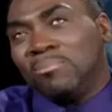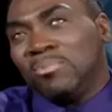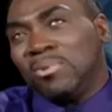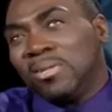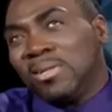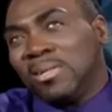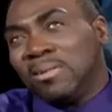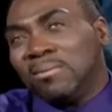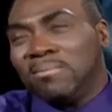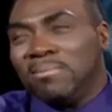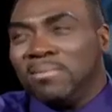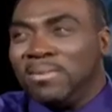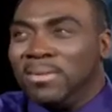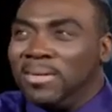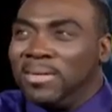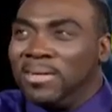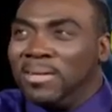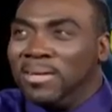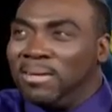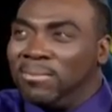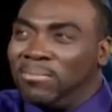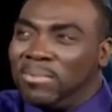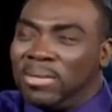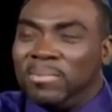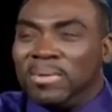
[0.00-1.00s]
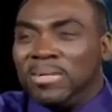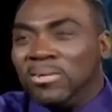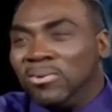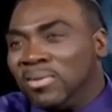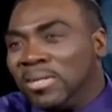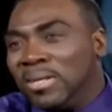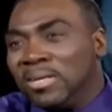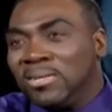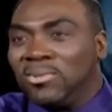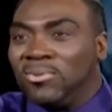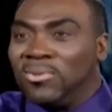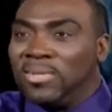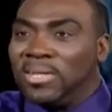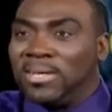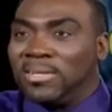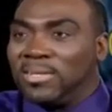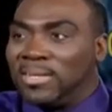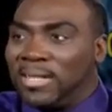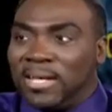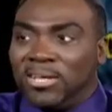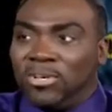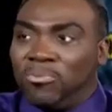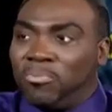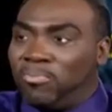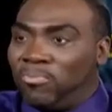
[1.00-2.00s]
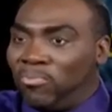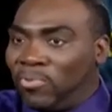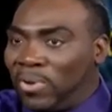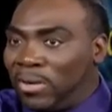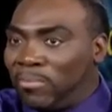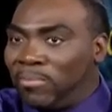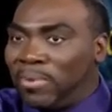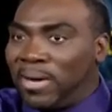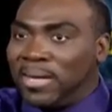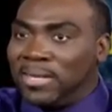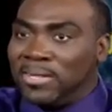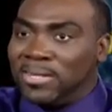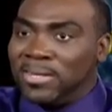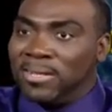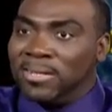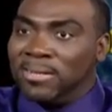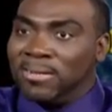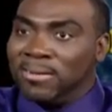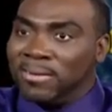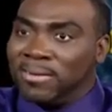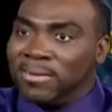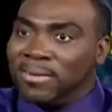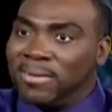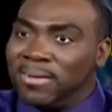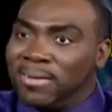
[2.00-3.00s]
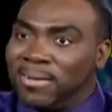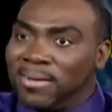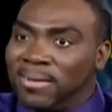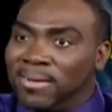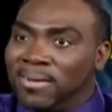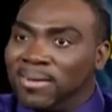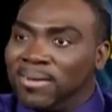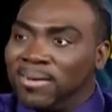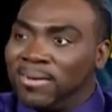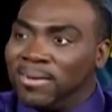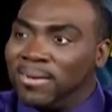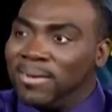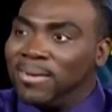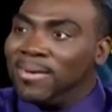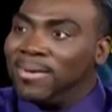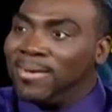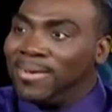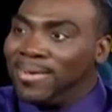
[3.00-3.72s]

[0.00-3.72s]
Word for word: just gonna eh, maybe do this, do this, and then you run it by each other. Tell them what to do.